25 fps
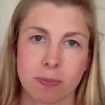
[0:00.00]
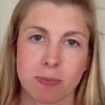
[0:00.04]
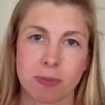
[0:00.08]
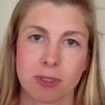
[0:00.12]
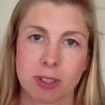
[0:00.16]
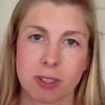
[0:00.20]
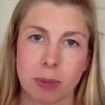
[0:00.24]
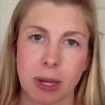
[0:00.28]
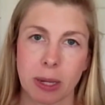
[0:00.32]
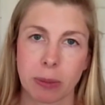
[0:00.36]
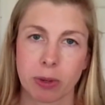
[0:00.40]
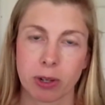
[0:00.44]
just
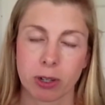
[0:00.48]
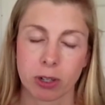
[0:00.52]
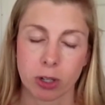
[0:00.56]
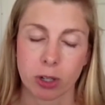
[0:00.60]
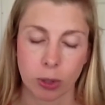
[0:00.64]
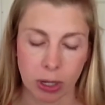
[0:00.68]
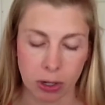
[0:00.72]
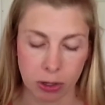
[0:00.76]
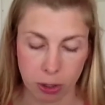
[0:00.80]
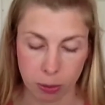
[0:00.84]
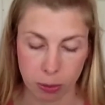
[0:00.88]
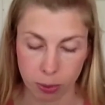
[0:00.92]
to be able to
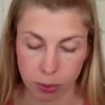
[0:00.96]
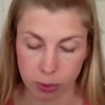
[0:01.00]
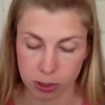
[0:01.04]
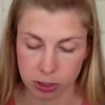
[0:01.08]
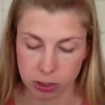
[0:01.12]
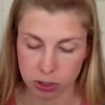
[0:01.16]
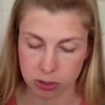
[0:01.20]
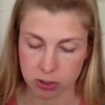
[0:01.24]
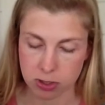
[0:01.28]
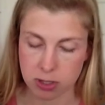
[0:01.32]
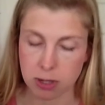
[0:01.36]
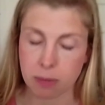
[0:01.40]
go out on the
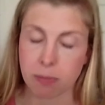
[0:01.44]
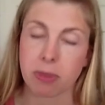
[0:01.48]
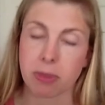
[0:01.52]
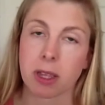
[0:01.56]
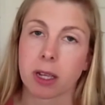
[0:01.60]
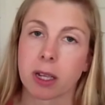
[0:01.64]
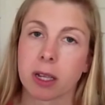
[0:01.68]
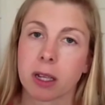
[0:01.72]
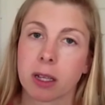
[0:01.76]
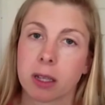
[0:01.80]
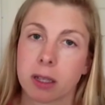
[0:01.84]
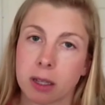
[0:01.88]
porch or
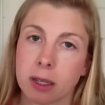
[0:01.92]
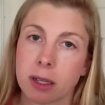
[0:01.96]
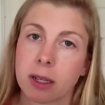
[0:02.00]
something.